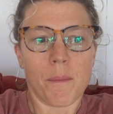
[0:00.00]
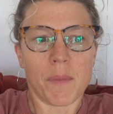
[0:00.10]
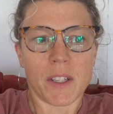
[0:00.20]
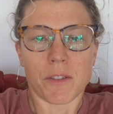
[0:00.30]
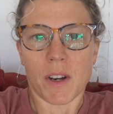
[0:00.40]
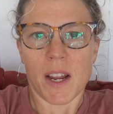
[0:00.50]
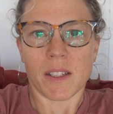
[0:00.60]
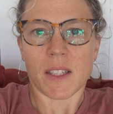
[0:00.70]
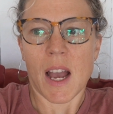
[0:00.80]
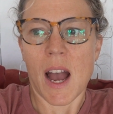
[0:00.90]
This
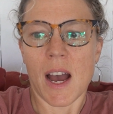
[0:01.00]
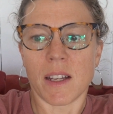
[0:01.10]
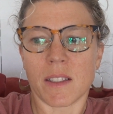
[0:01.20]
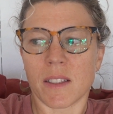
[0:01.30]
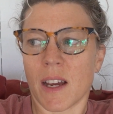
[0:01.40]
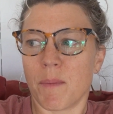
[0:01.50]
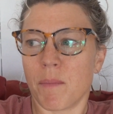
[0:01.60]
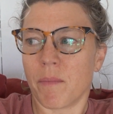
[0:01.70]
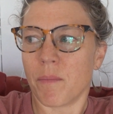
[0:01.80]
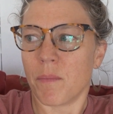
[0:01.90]
race has, I've
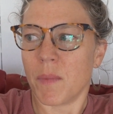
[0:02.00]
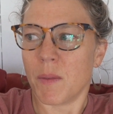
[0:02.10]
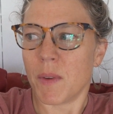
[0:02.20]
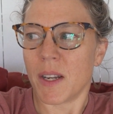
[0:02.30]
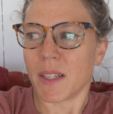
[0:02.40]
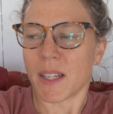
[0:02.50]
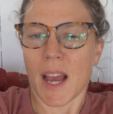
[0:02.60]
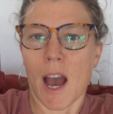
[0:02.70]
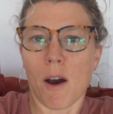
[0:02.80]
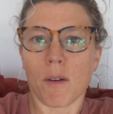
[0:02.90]
been meaning to
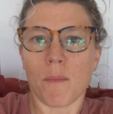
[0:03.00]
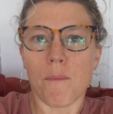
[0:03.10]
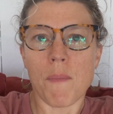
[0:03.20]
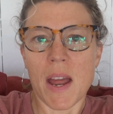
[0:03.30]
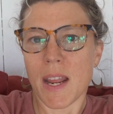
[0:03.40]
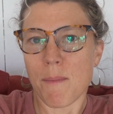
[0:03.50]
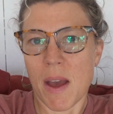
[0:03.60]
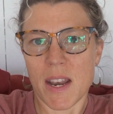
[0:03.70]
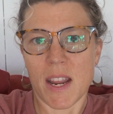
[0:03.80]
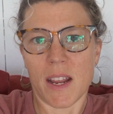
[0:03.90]
count,
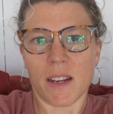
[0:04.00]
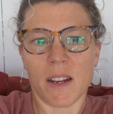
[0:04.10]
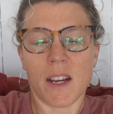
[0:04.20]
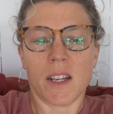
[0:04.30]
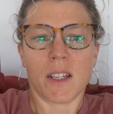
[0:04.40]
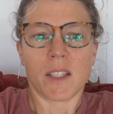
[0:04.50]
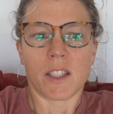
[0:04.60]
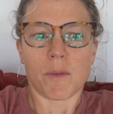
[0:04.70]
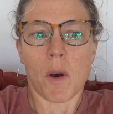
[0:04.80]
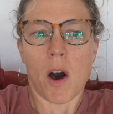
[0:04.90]
many
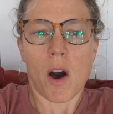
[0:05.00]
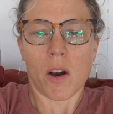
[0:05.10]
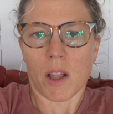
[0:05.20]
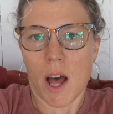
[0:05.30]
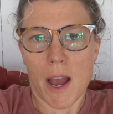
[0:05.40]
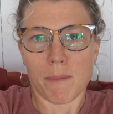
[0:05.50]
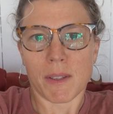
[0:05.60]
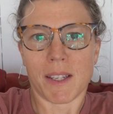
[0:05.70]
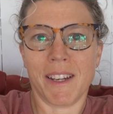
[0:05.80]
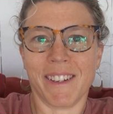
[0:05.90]
small
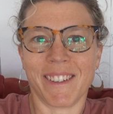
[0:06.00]
climbs.